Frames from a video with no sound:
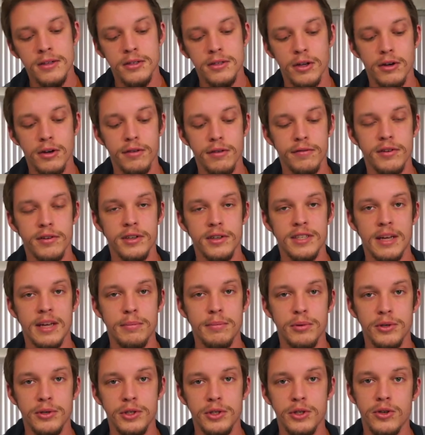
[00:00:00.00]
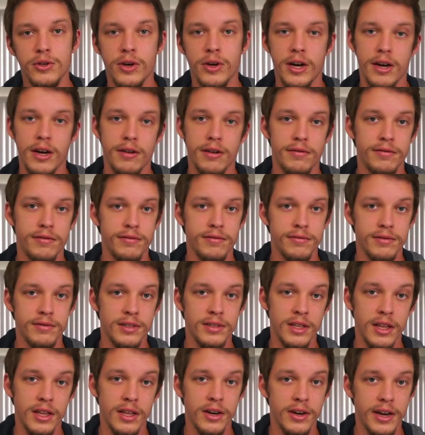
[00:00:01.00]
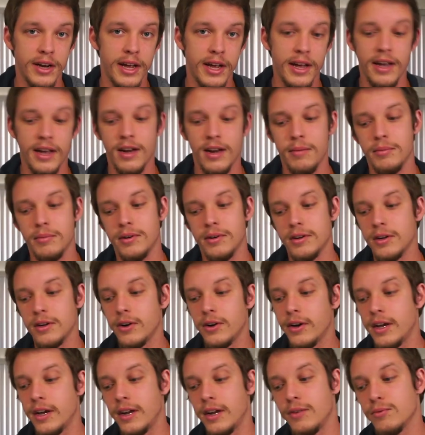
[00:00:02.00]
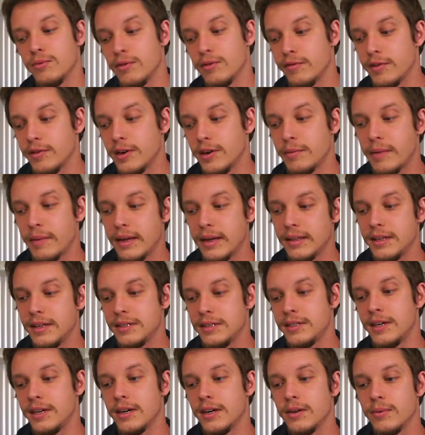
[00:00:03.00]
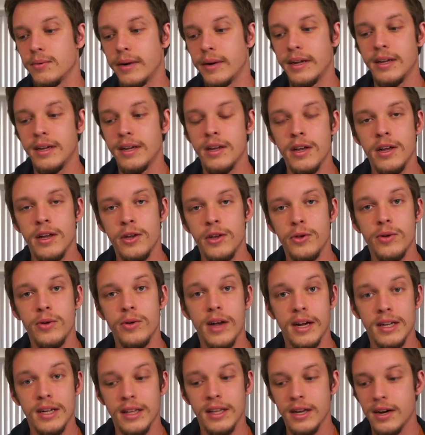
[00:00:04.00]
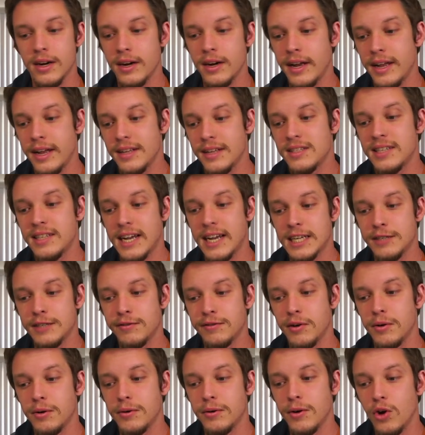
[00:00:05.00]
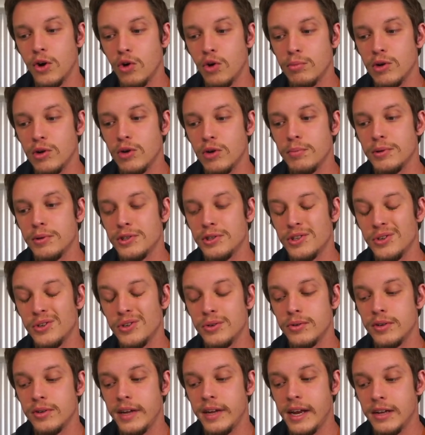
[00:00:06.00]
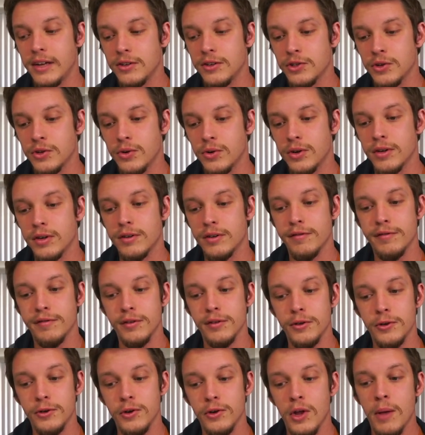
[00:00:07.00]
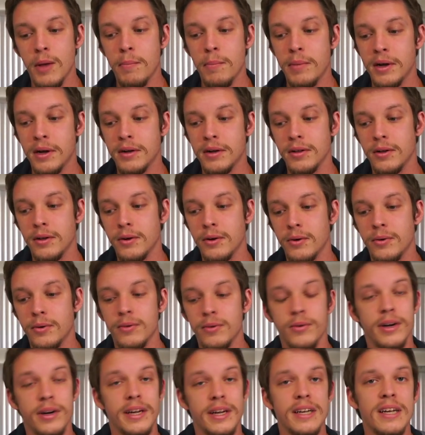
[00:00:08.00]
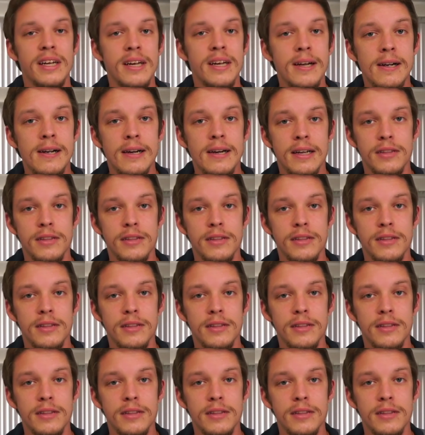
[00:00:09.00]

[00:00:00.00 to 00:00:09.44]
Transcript: So for example, you have clarinet, and I'm gonna go ahead and refer to my list here, right? You got clarinet, saxophone, oboe, bassoon, English horn, flute, piccolo, right?